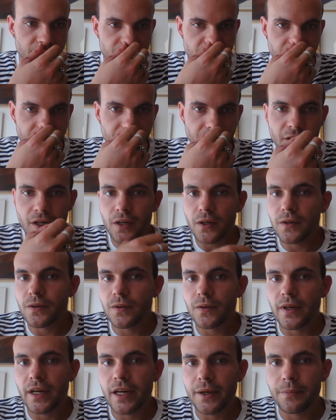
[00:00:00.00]
there you
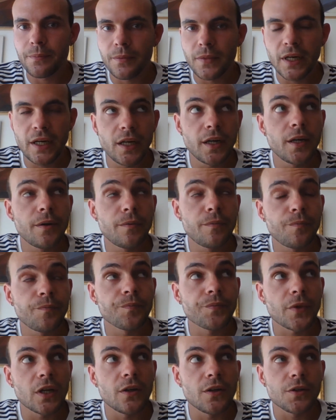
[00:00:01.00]
go. I'm
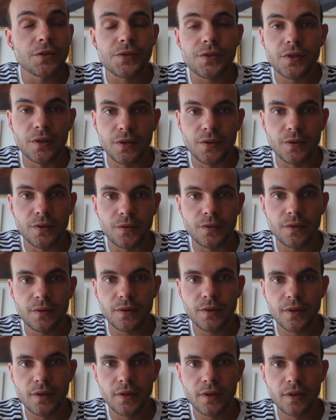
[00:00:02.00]
also
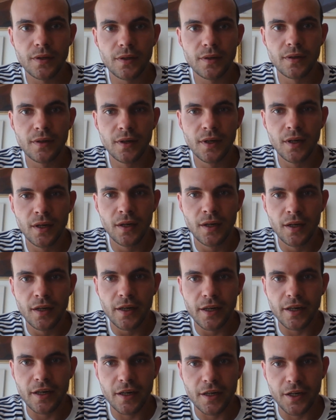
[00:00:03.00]

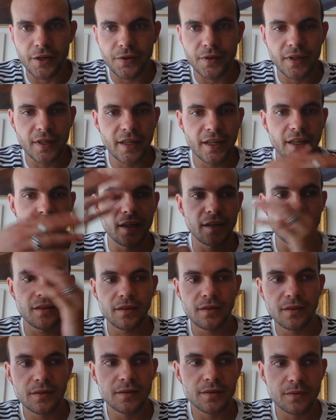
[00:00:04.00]
currently
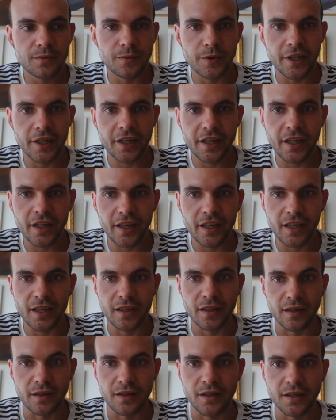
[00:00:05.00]
working
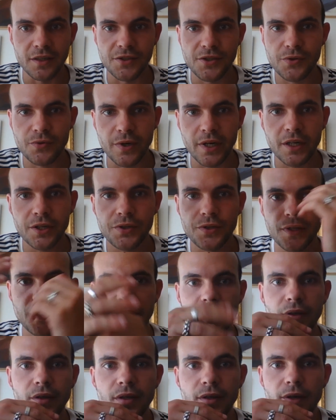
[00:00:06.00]
in
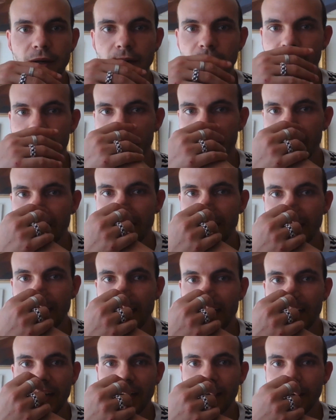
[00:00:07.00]
construction,
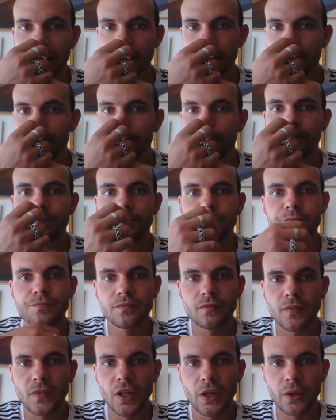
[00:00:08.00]
um,
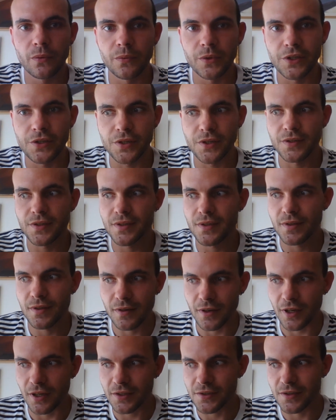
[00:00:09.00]
which is
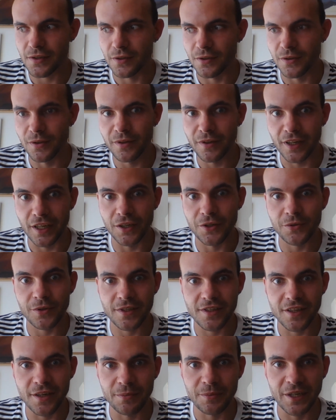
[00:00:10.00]
also
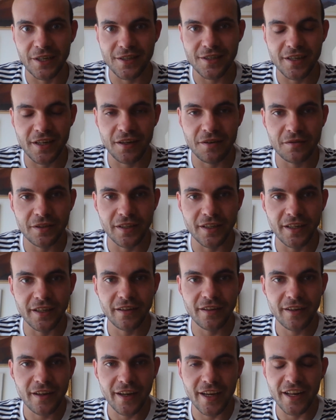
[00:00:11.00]
interesting because I never
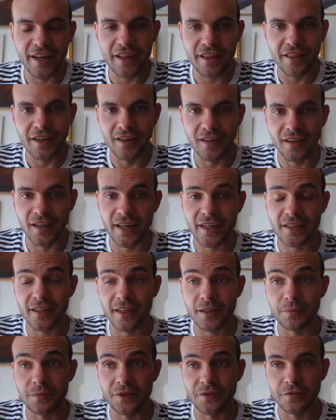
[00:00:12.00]
done anything like
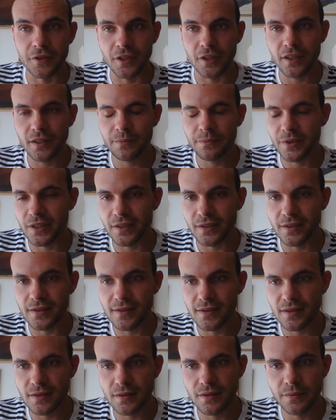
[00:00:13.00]
that before. But
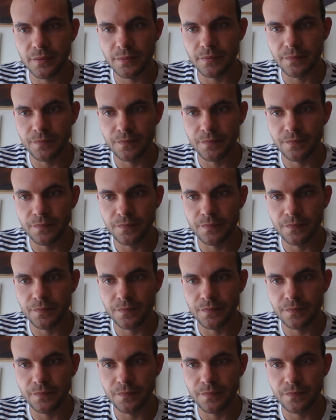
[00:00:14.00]
it's